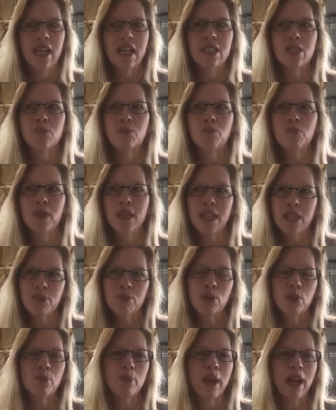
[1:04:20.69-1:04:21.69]
It's
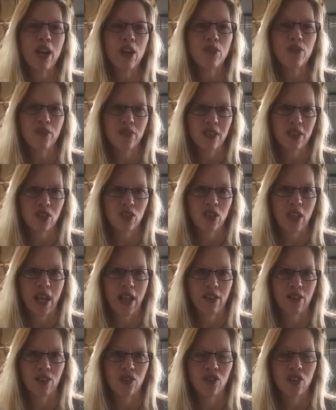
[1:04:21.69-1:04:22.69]
being prepared for the
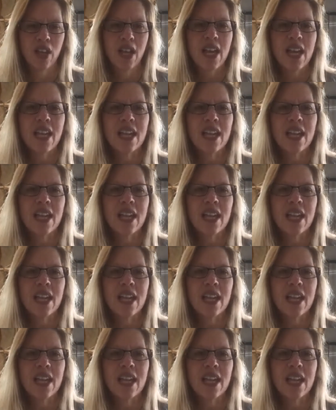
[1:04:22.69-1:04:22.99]
challenge.